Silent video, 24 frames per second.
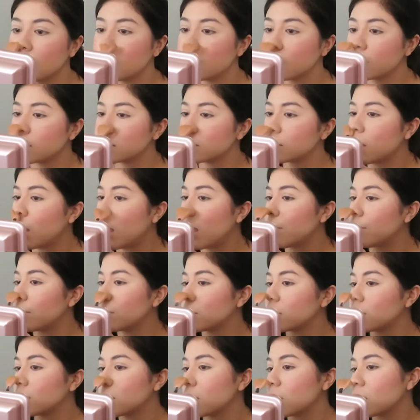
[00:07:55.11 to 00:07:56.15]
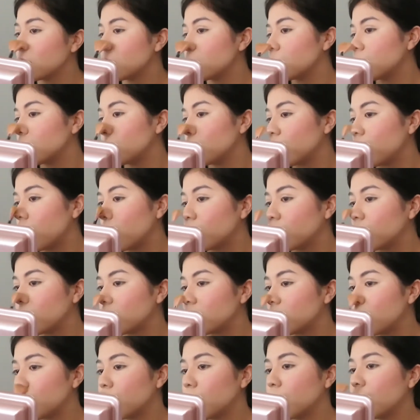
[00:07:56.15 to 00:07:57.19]
So I mostly just do it on the
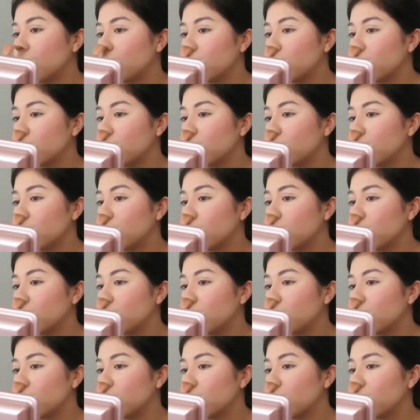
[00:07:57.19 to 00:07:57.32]
tip of my